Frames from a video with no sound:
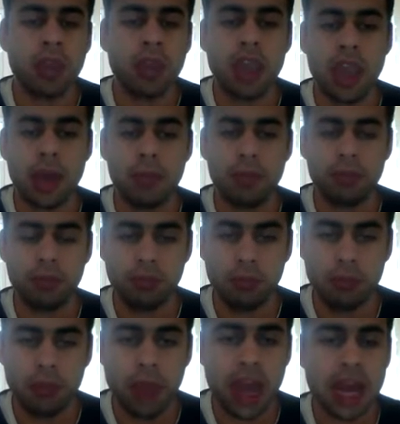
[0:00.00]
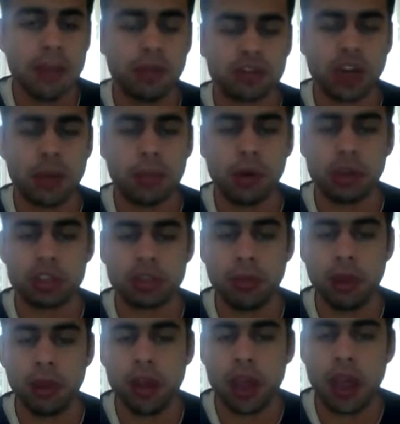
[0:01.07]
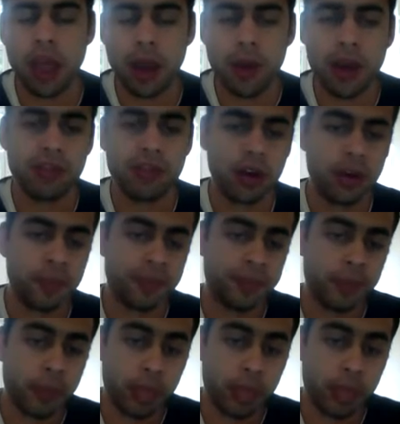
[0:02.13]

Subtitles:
Yeah, many moves are possible. However,